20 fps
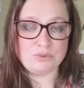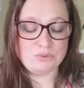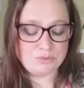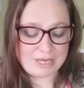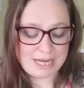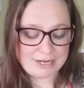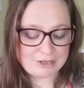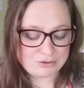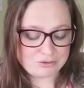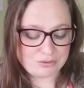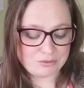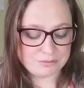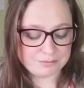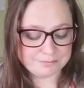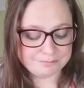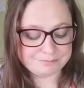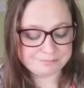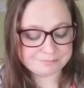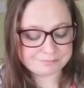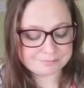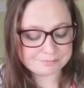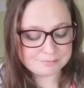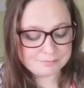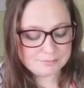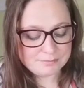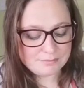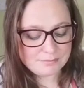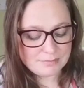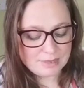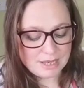all natural.
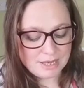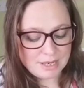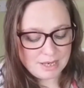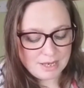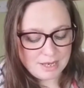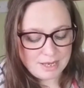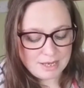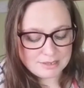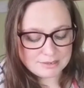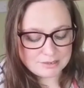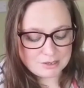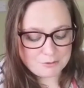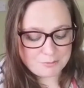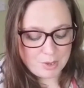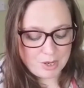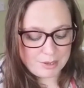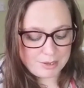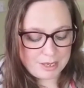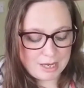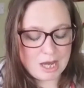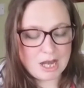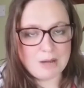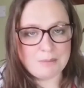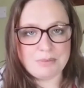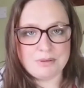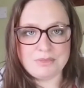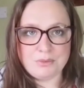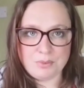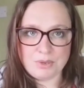So bicarb,